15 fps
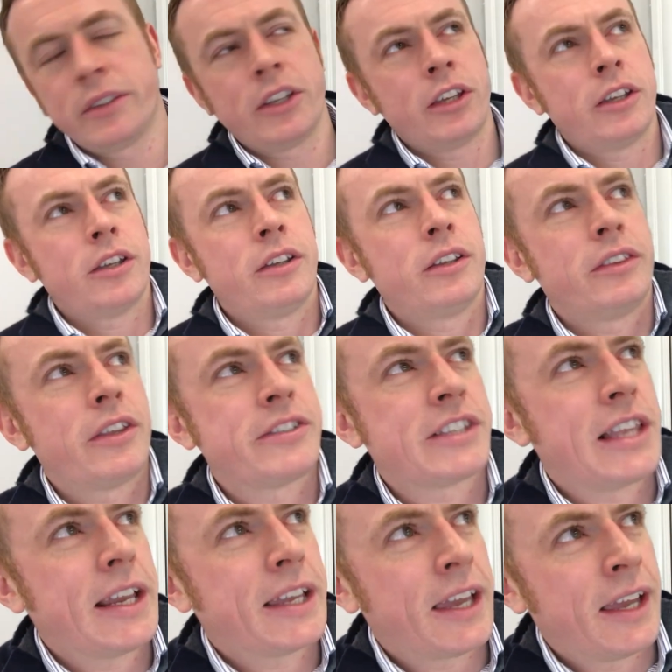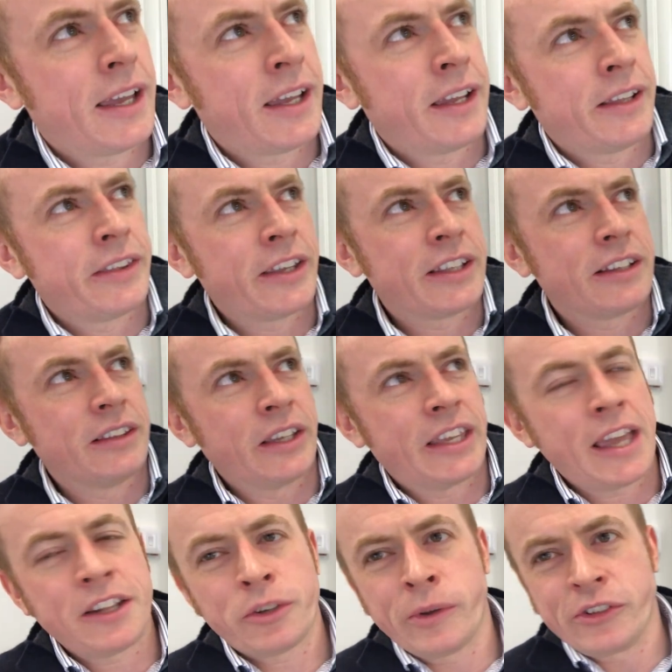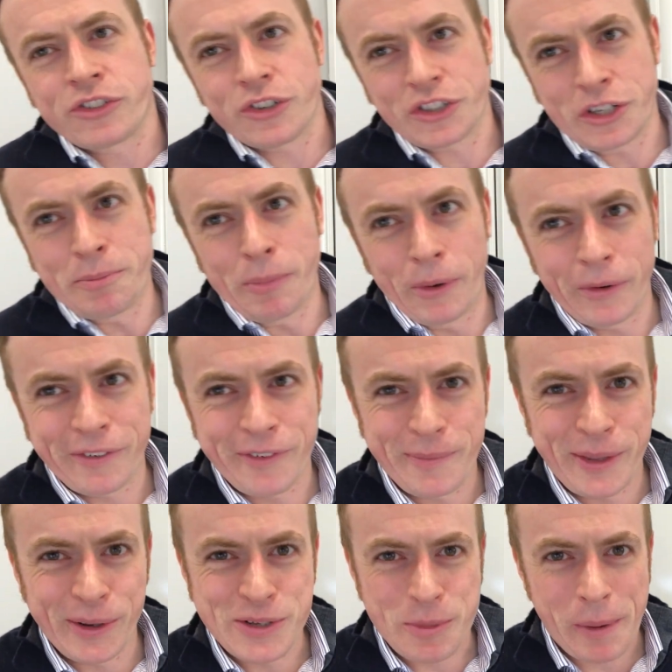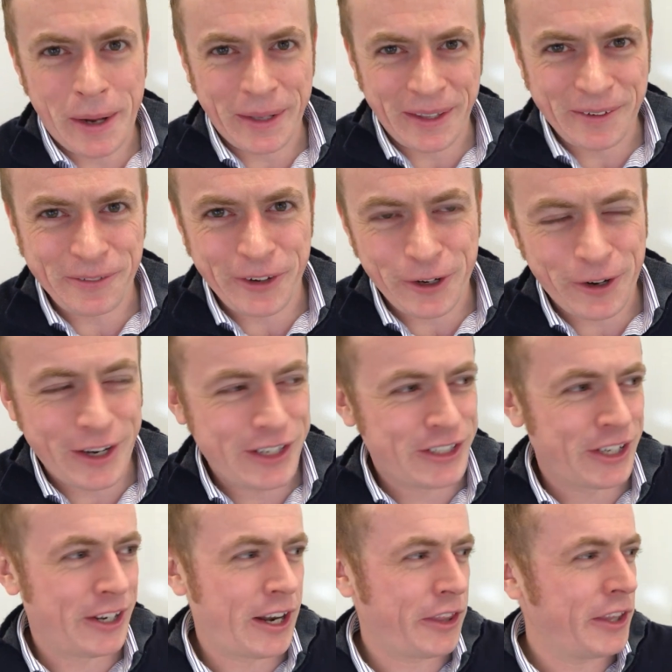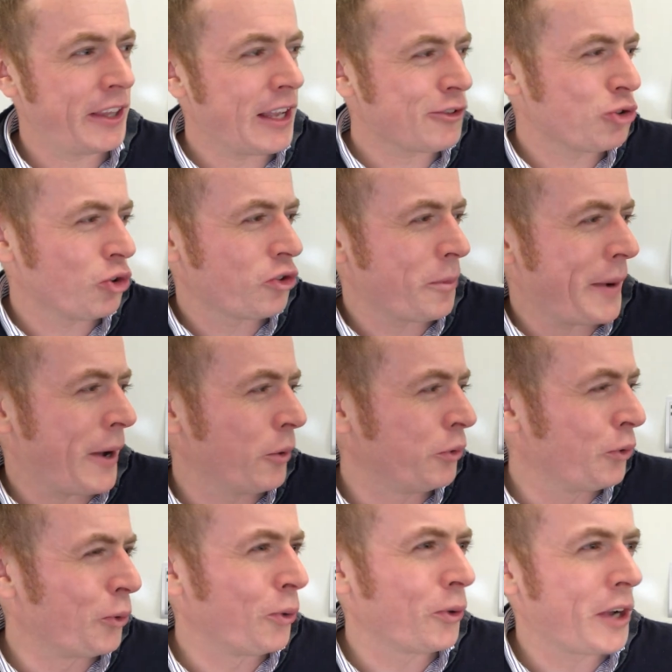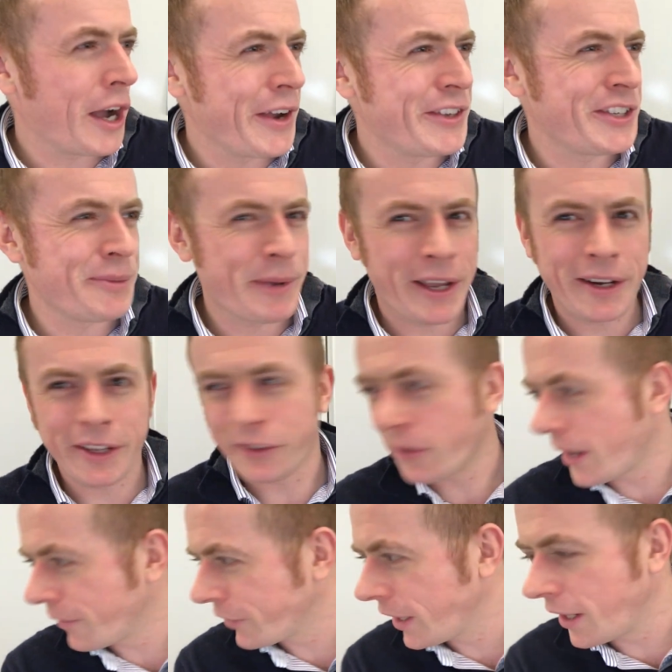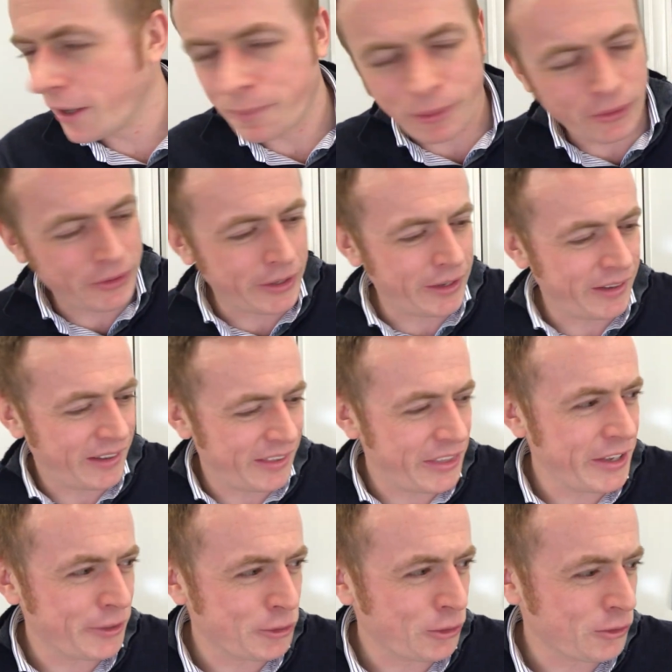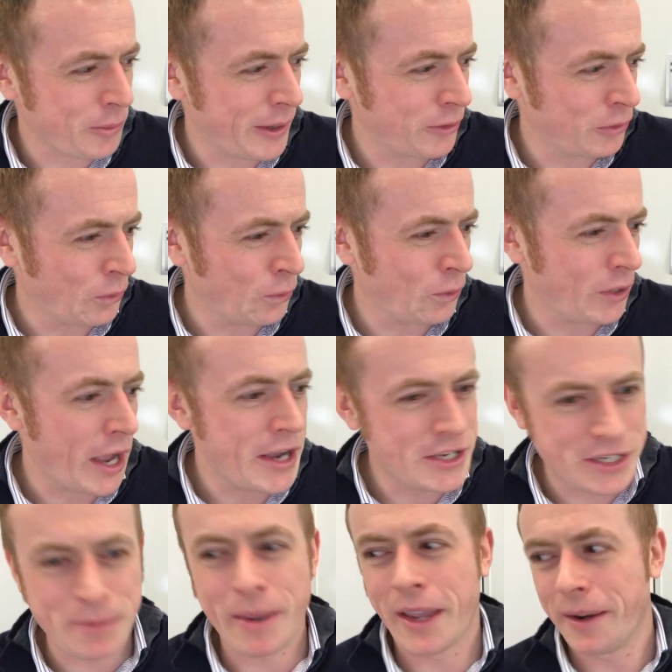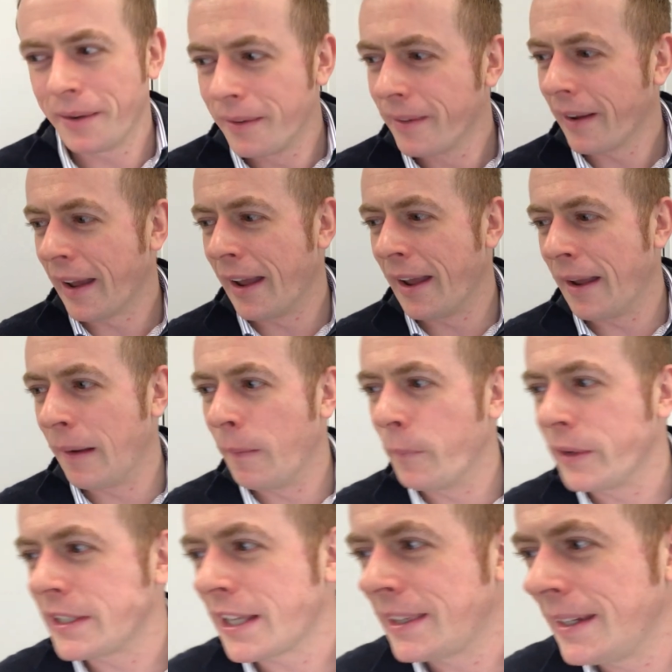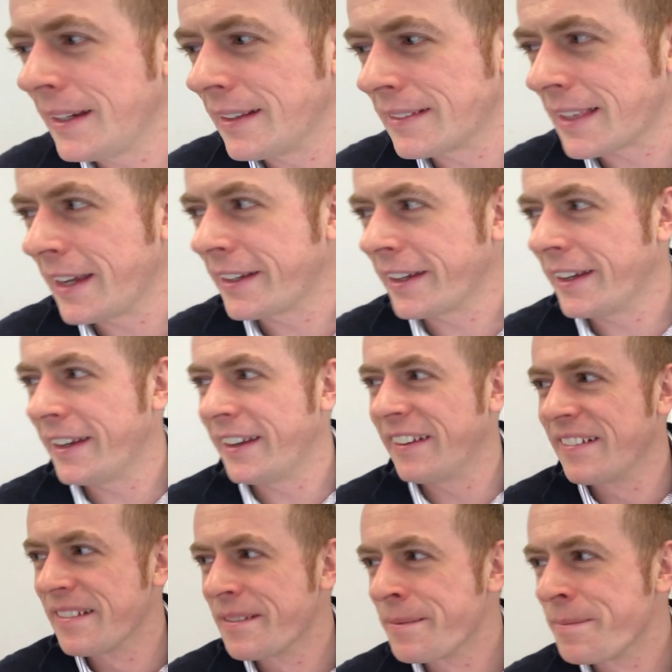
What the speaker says: there's the Kendo instruction book from the Old Japan Kendo Federation. I think that talks about door kaishi men. I don't have it here, but I think it talks about door kaishi men, which I think is like a